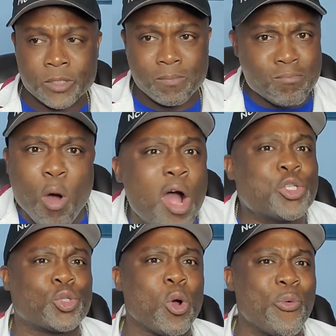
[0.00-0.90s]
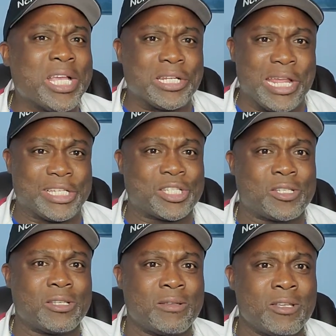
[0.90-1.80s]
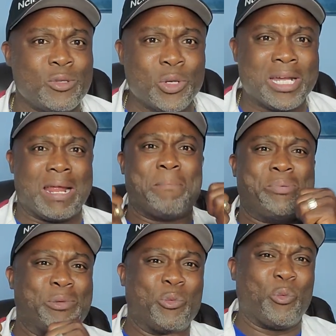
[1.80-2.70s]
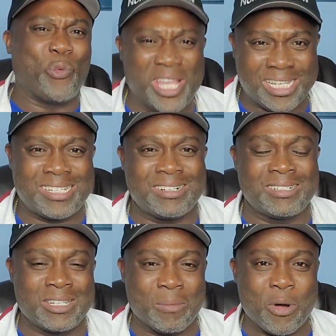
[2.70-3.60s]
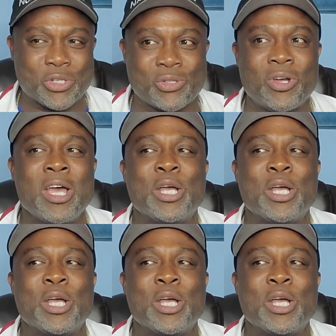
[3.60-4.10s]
muscle weakness. You're gonna be weak in your muscle.